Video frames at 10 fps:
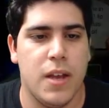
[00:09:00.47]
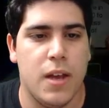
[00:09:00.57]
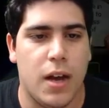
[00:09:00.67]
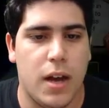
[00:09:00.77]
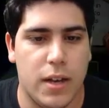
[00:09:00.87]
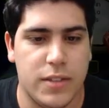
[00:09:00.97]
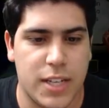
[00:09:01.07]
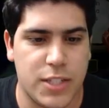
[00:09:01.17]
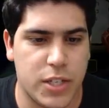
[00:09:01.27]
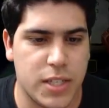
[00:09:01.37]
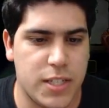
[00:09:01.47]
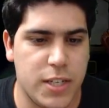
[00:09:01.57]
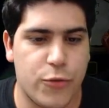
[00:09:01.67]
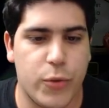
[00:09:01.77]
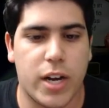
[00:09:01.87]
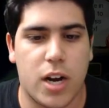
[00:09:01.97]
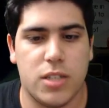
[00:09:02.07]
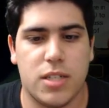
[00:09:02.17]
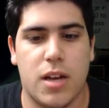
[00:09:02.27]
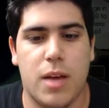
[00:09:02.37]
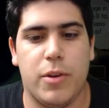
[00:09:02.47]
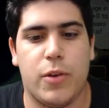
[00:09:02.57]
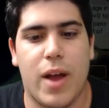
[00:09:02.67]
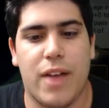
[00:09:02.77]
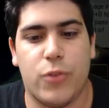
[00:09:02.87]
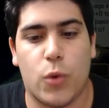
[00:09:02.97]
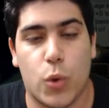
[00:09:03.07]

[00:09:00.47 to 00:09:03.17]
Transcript: As you can see, free cards cannot be crafted or